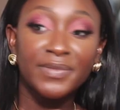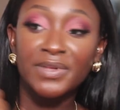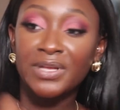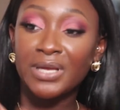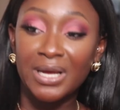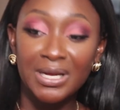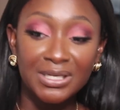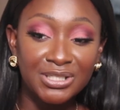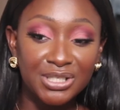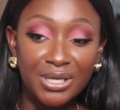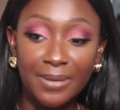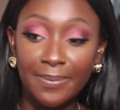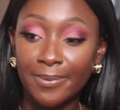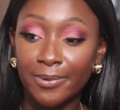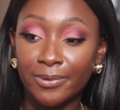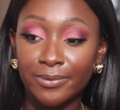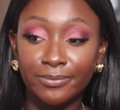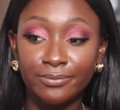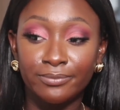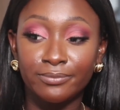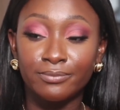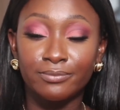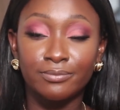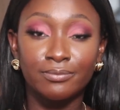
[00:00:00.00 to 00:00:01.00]
catch up on
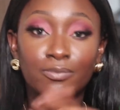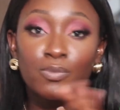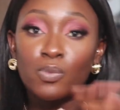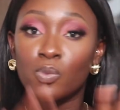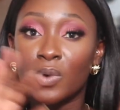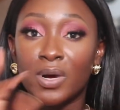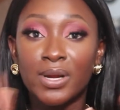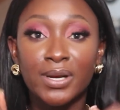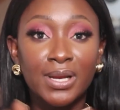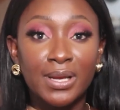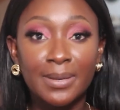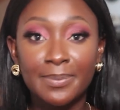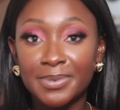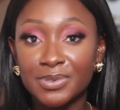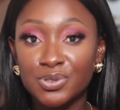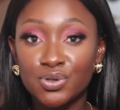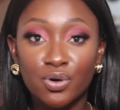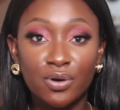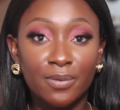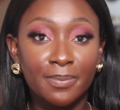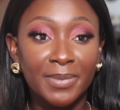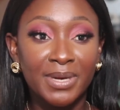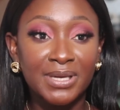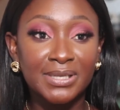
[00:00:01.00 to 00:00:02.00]
one
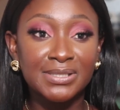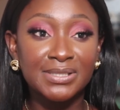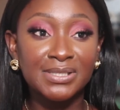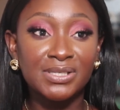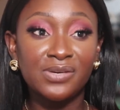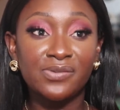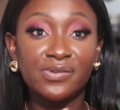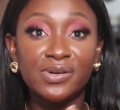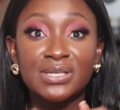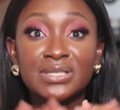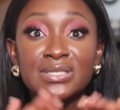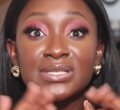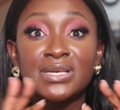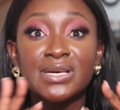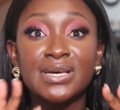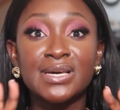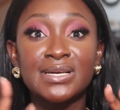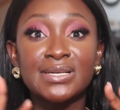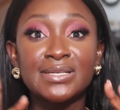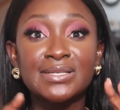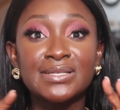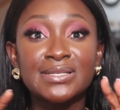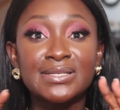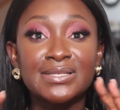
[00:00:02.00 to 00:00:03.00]
episode of my series
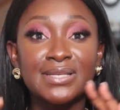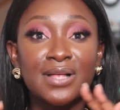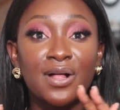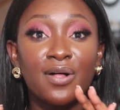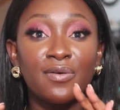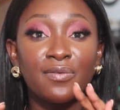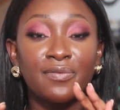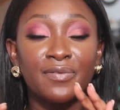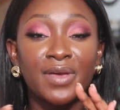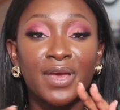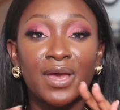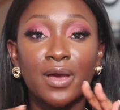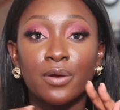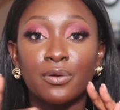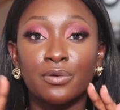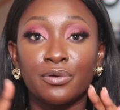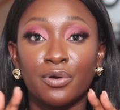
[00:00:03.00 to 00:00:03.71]
is self-care.